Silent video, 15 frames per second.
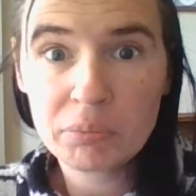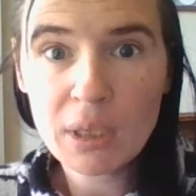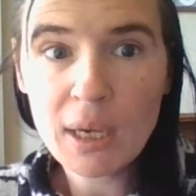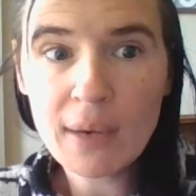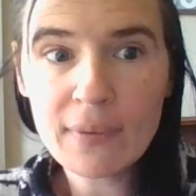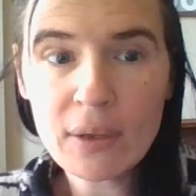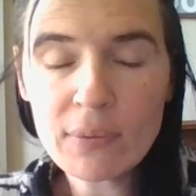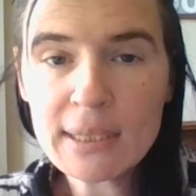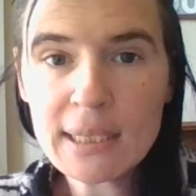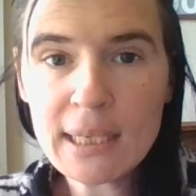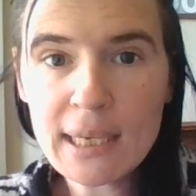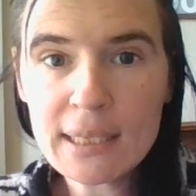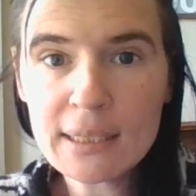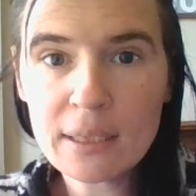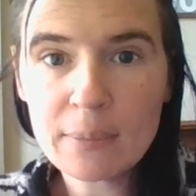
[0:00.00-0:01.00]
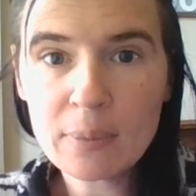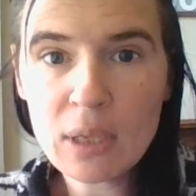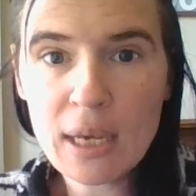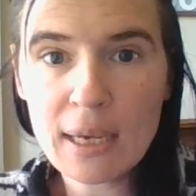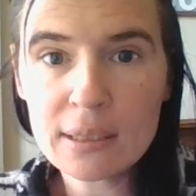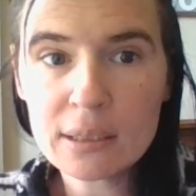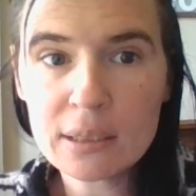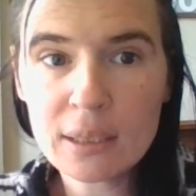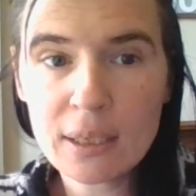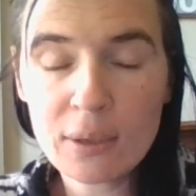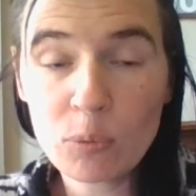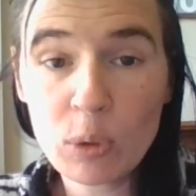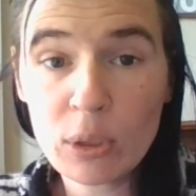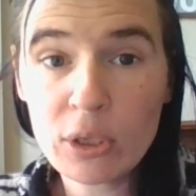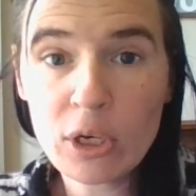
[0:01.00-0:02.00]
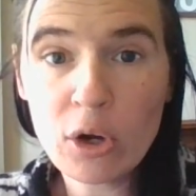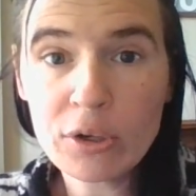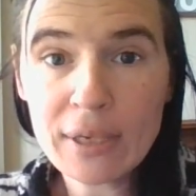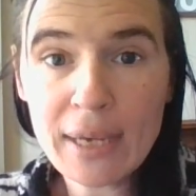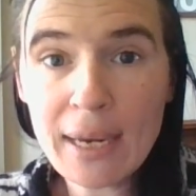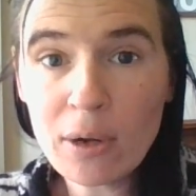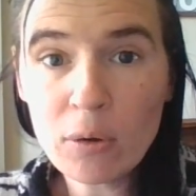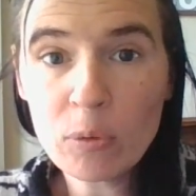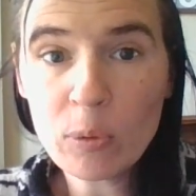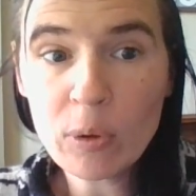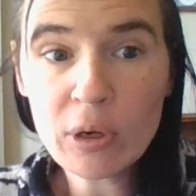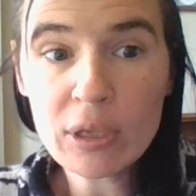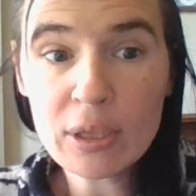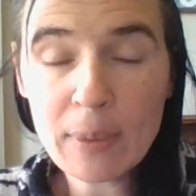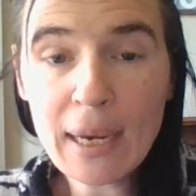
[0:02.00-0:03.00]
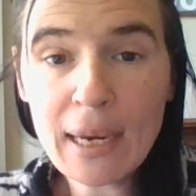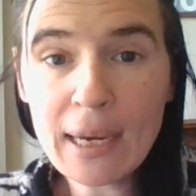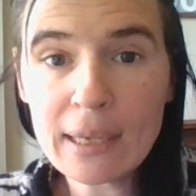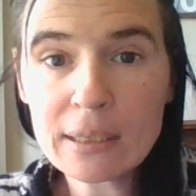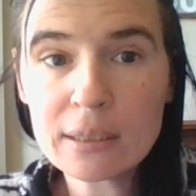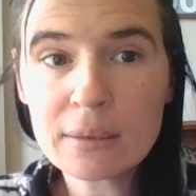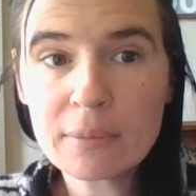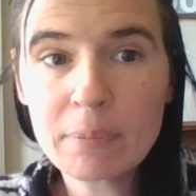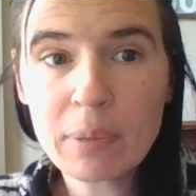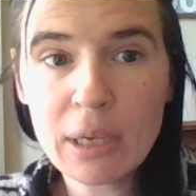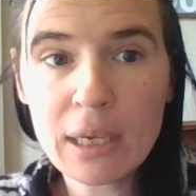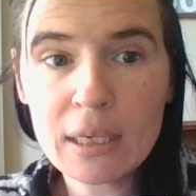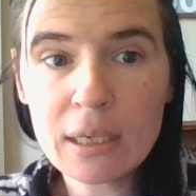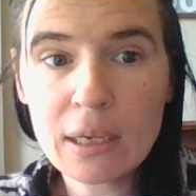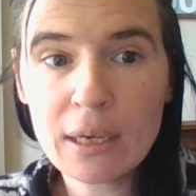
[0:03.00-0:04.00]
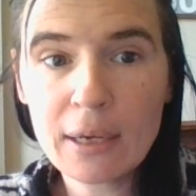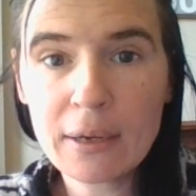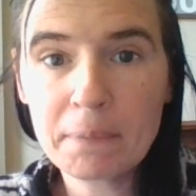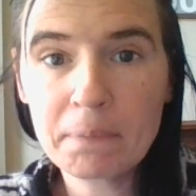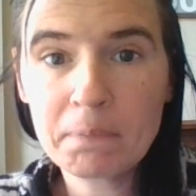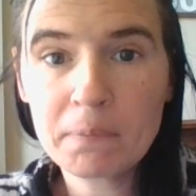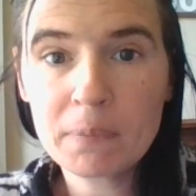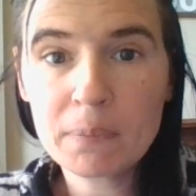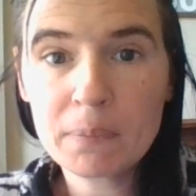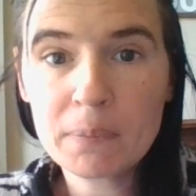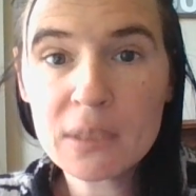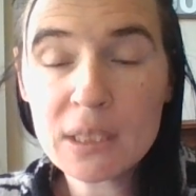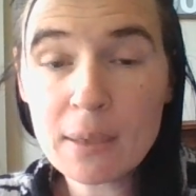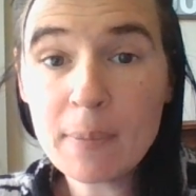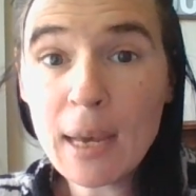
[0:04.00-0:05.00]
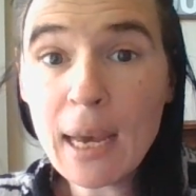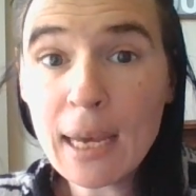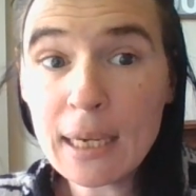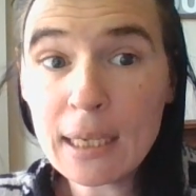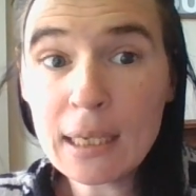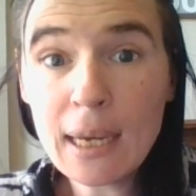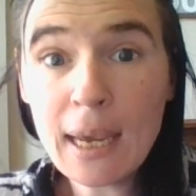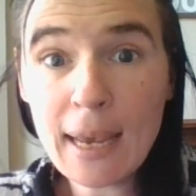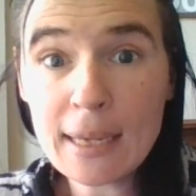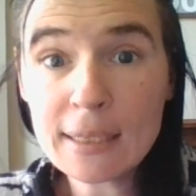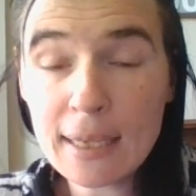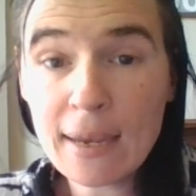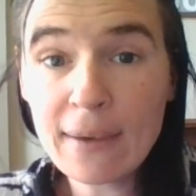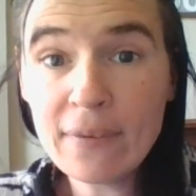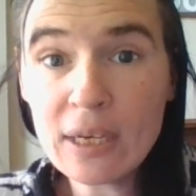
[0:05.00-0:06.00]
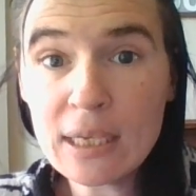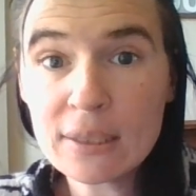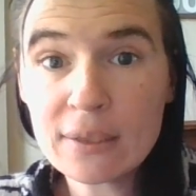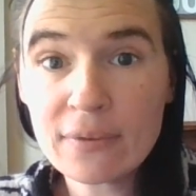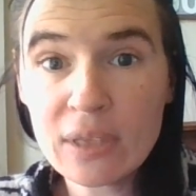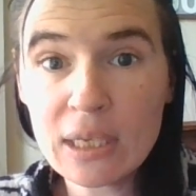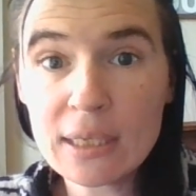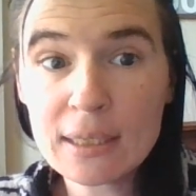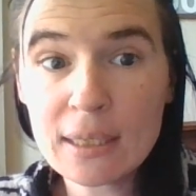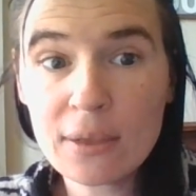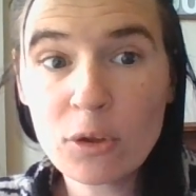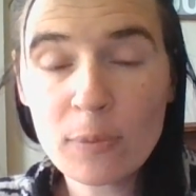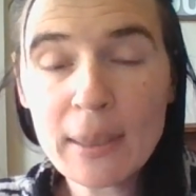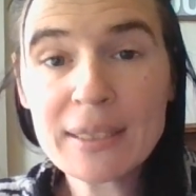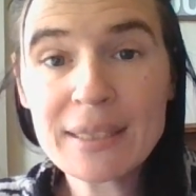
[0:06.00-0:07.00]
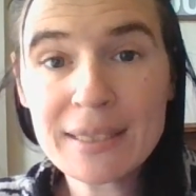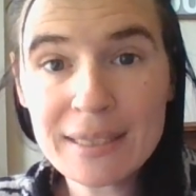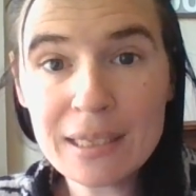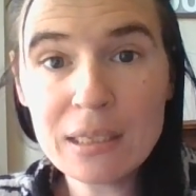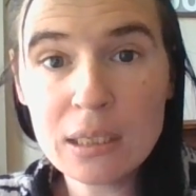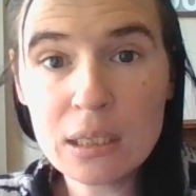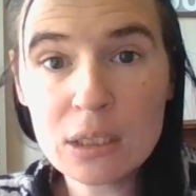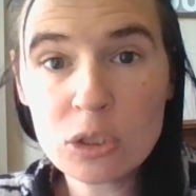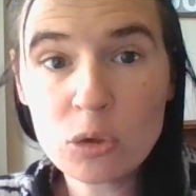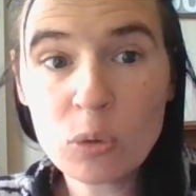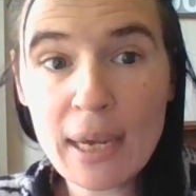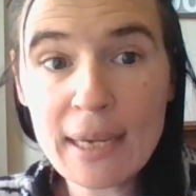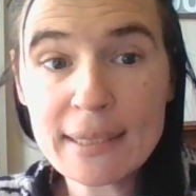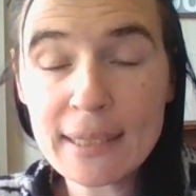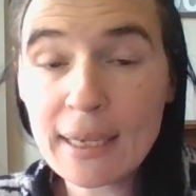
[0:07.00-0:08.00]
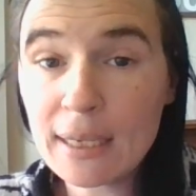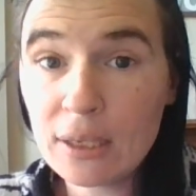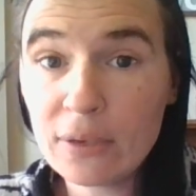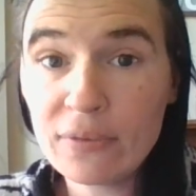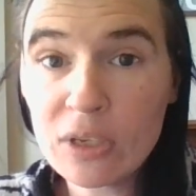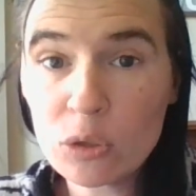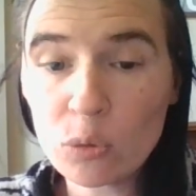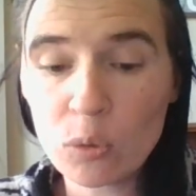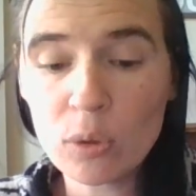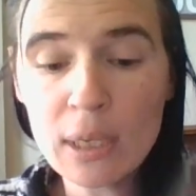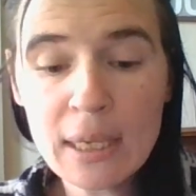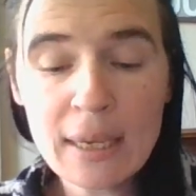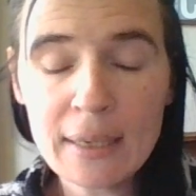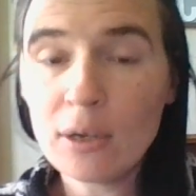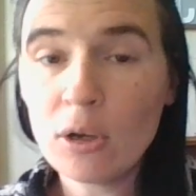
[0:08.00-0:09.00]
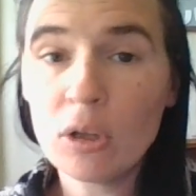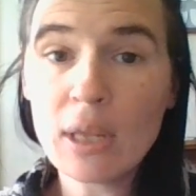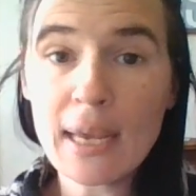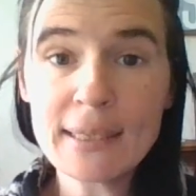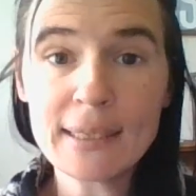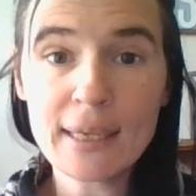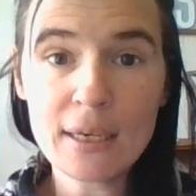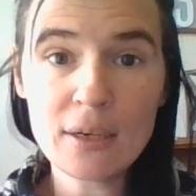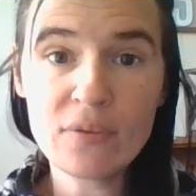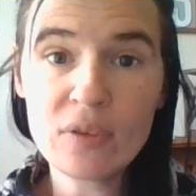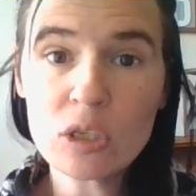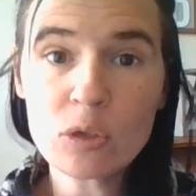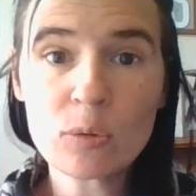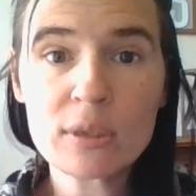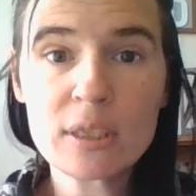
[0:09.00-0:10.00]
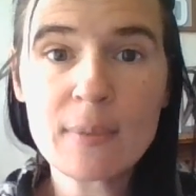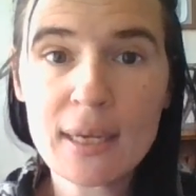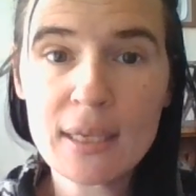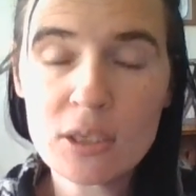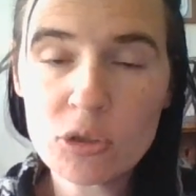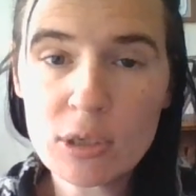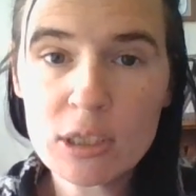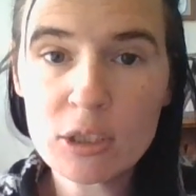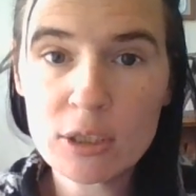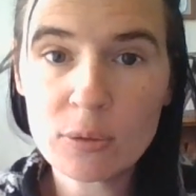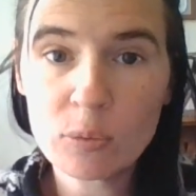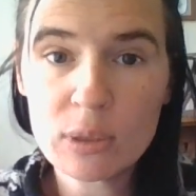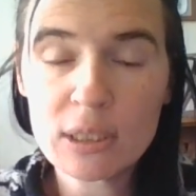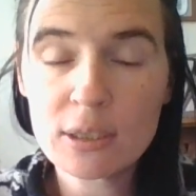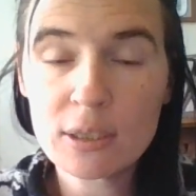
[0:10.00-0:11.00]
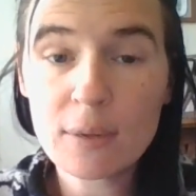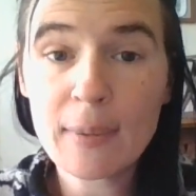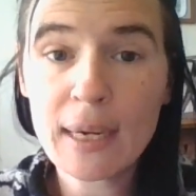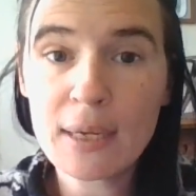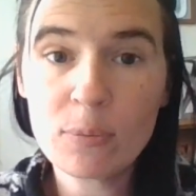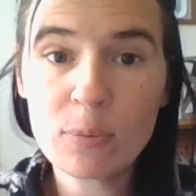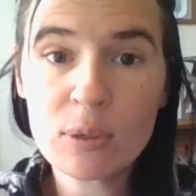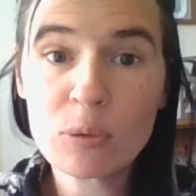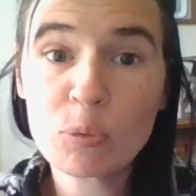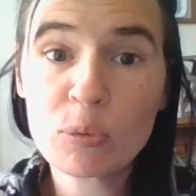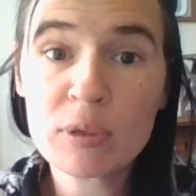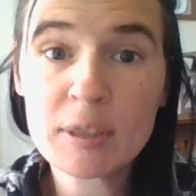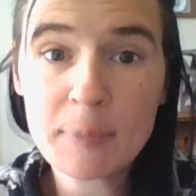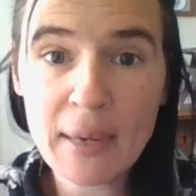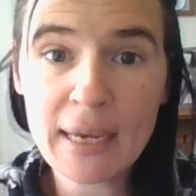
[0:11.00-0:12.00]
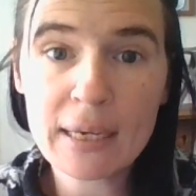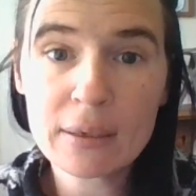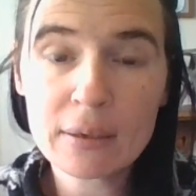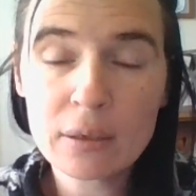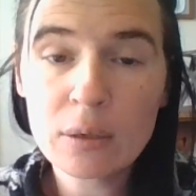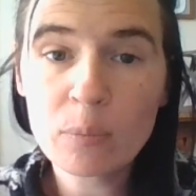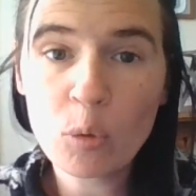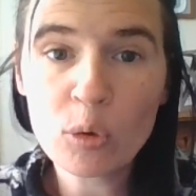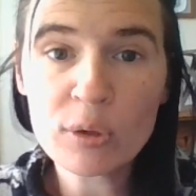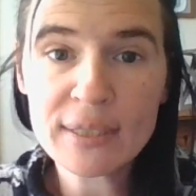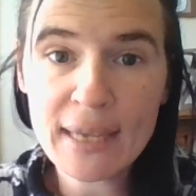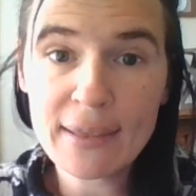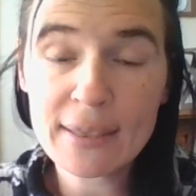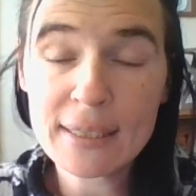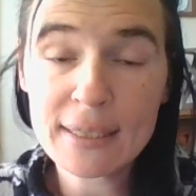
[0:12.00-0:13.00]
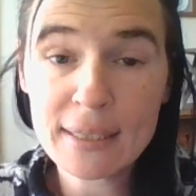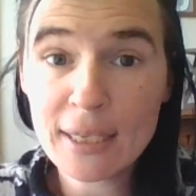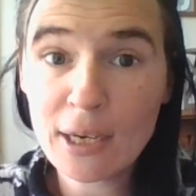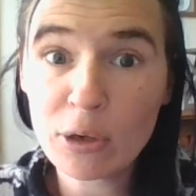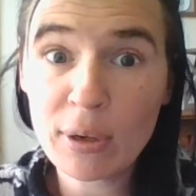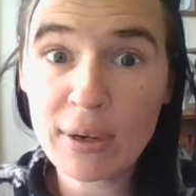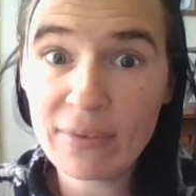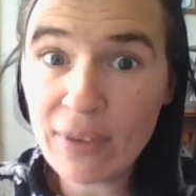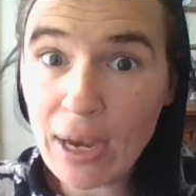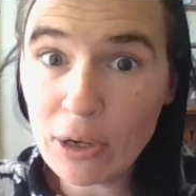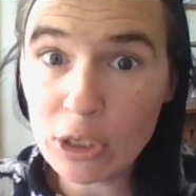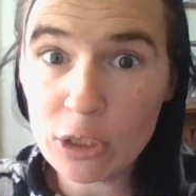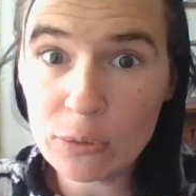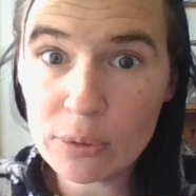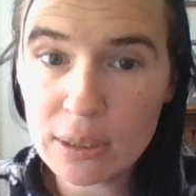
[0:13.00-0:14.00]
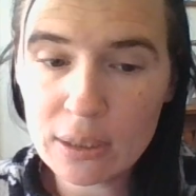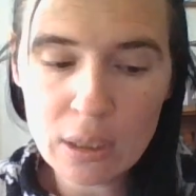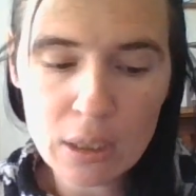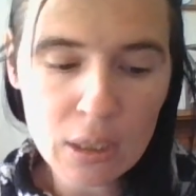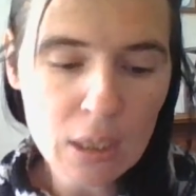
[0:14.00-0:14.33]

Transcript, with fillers: How that resonates and applies, whether you are now or were in the past. But um, somebody has evidence of this and they're about to send it to light side individual. Now, a light side individual, somebody that treats was somebody with respect morals, ethics, integrity, and values.